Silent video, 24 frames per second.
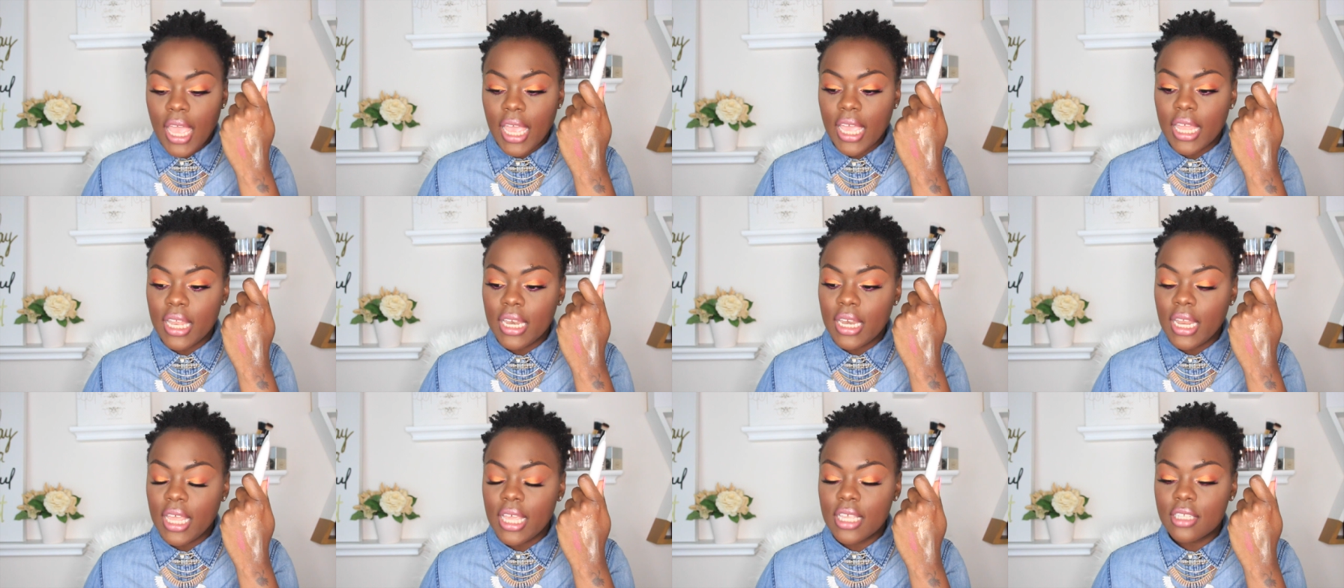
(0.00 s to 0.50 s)

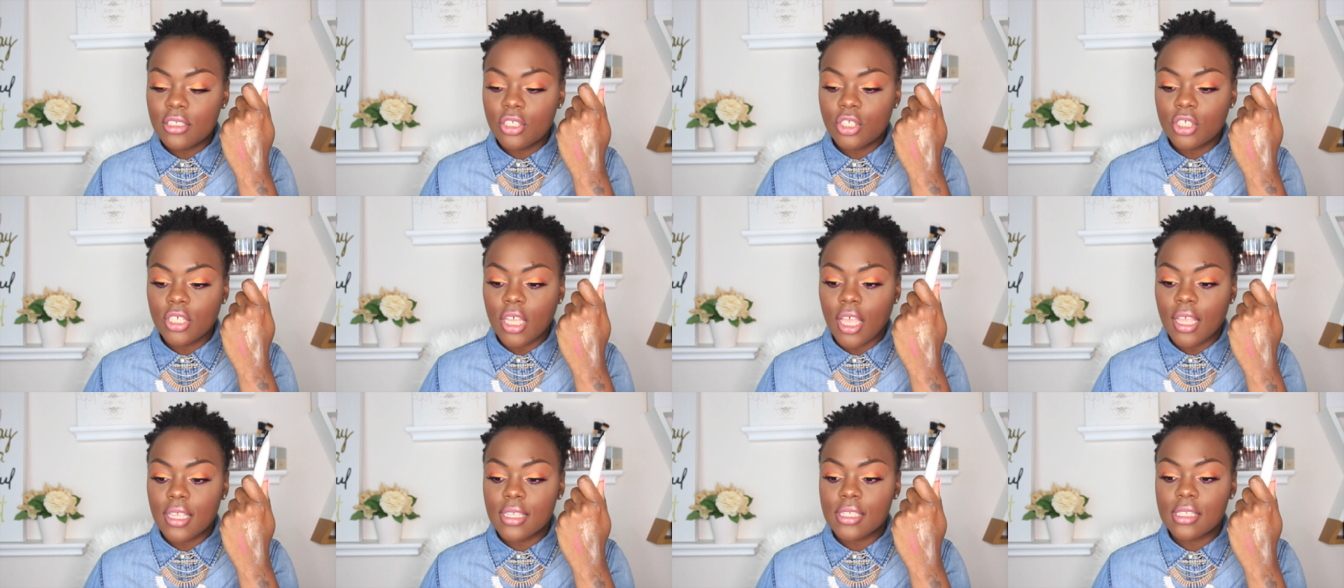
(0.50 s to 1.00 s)
and it
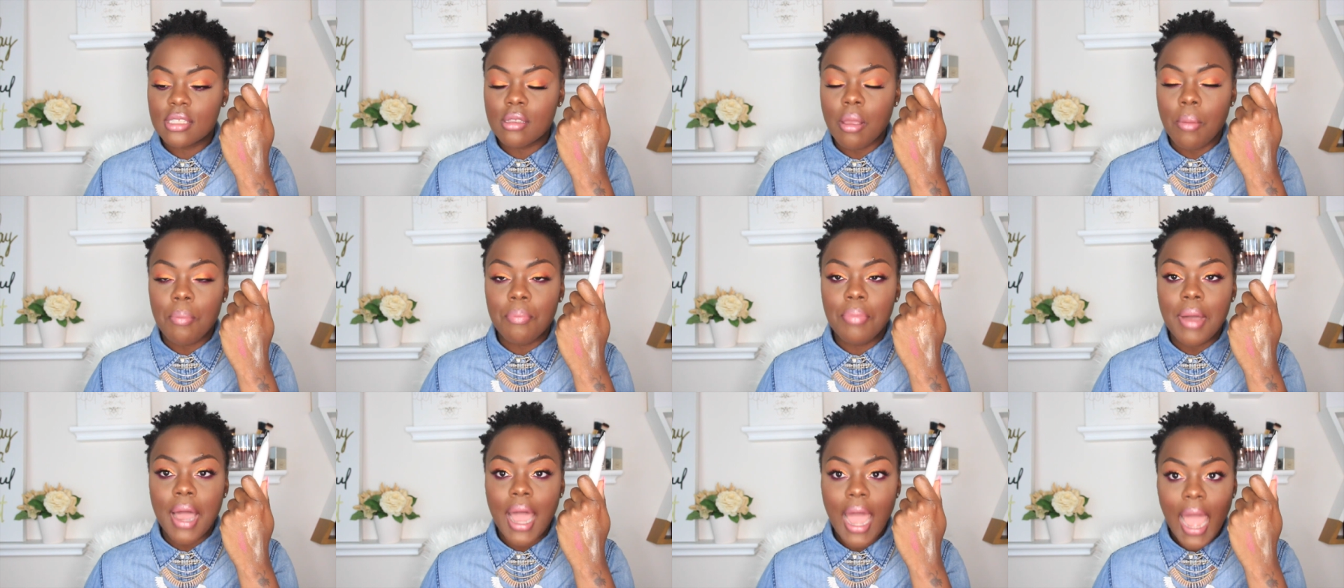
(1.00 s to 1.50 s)
just
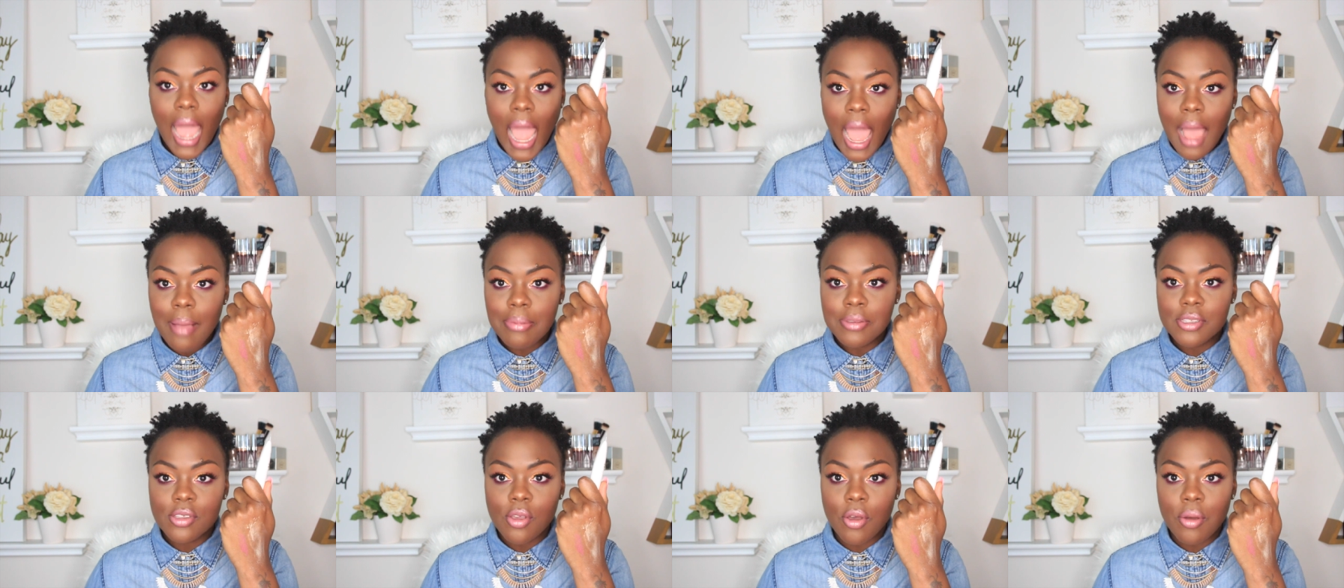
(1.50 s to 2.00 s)

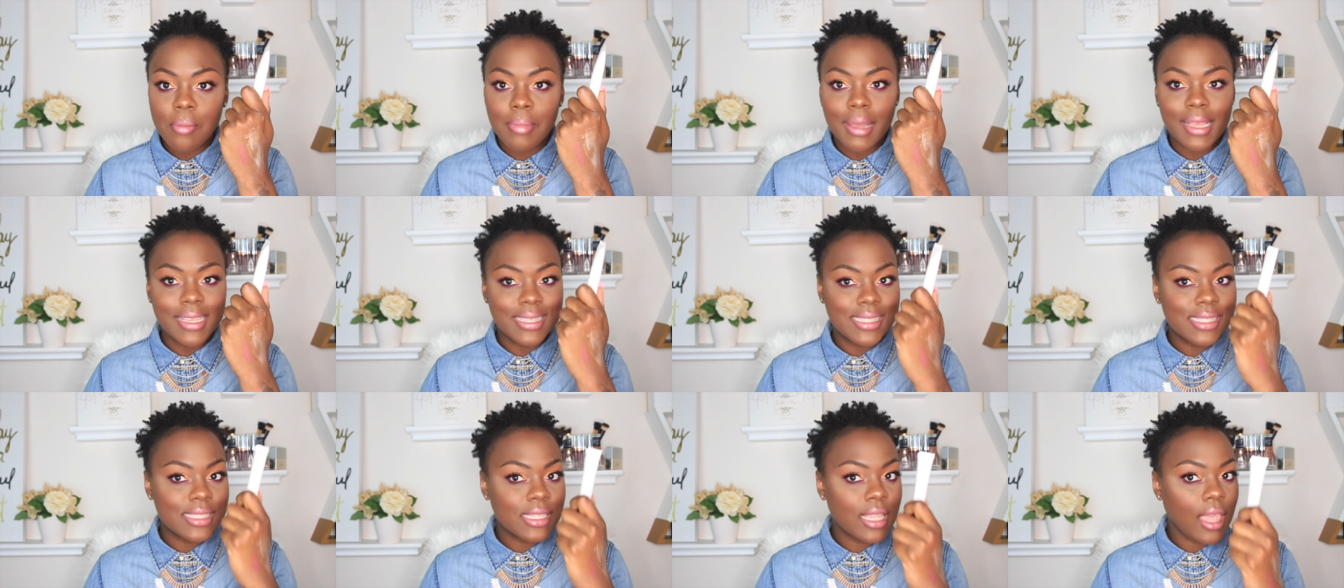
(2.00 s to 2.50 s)
pops on
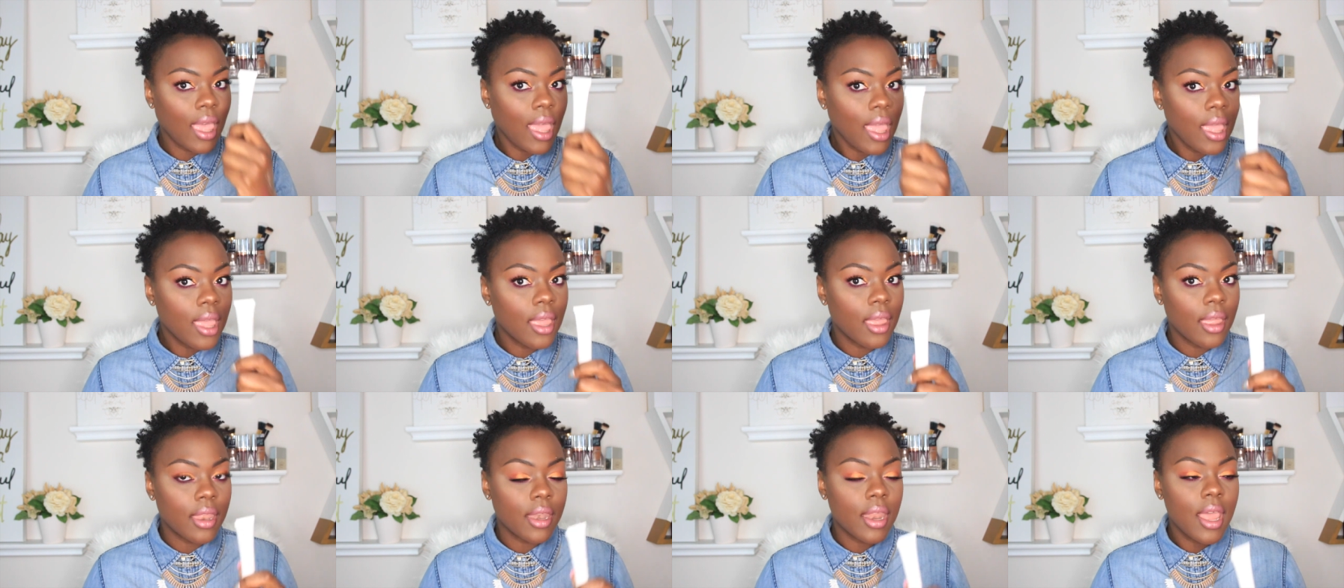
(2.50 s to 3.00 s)
my
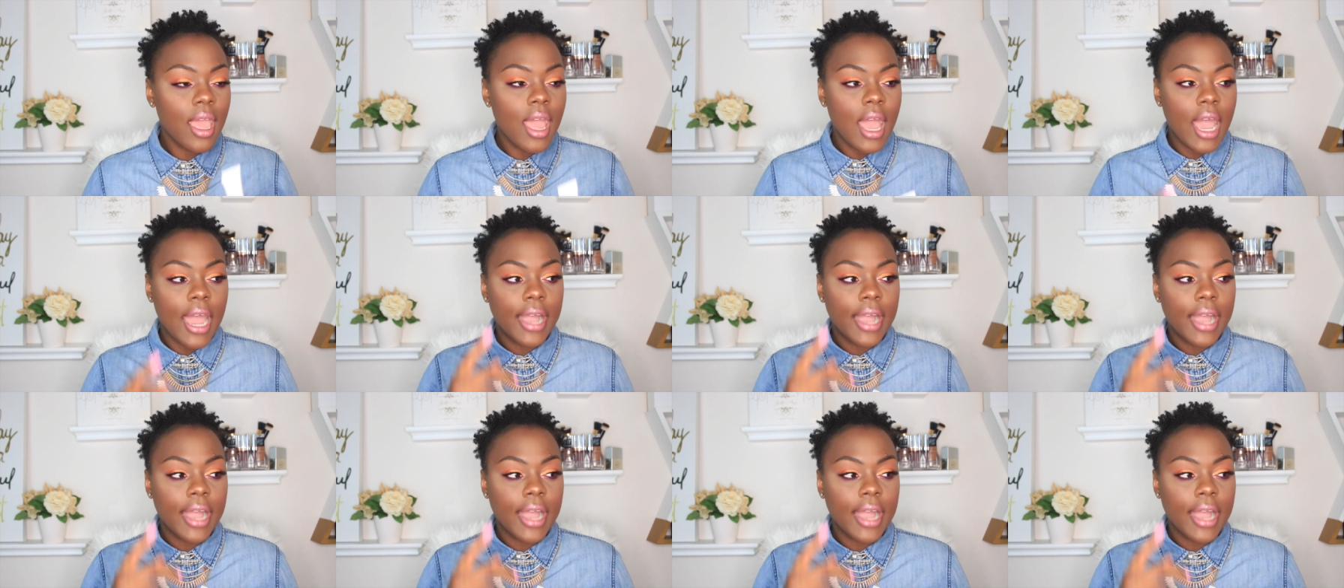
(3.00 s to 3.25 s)
skin.